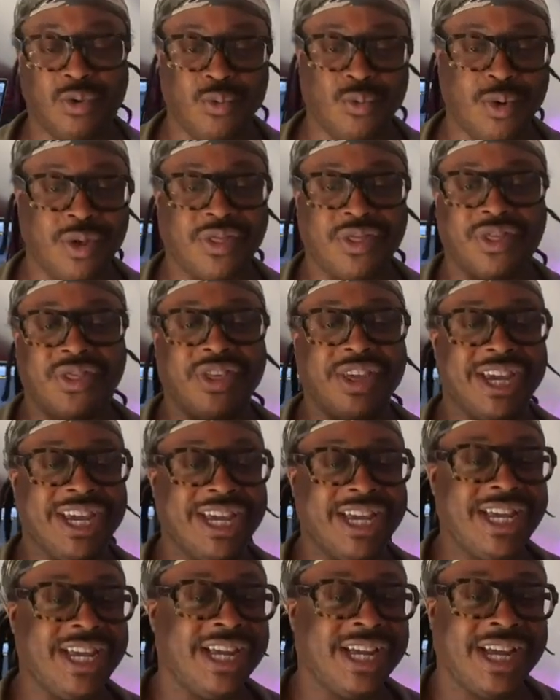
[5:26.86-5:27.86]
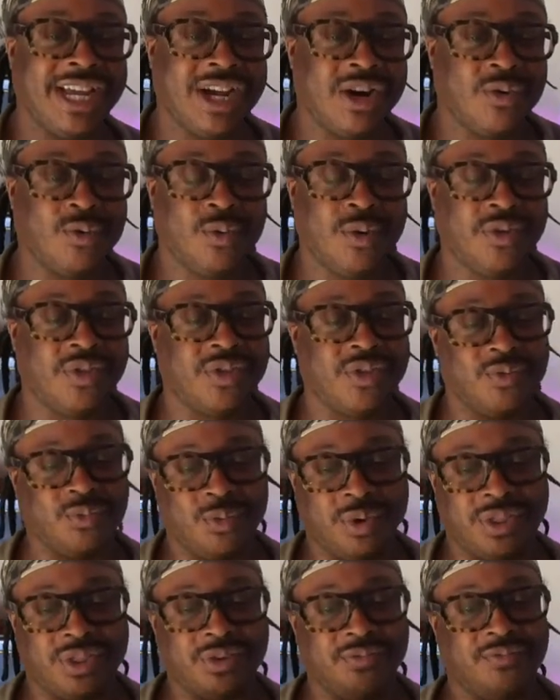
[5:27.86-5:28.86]
with the
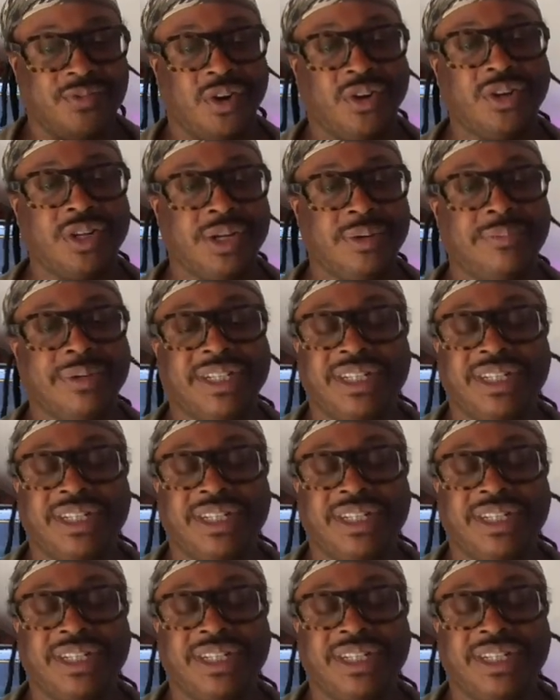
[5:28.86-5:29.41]
volume.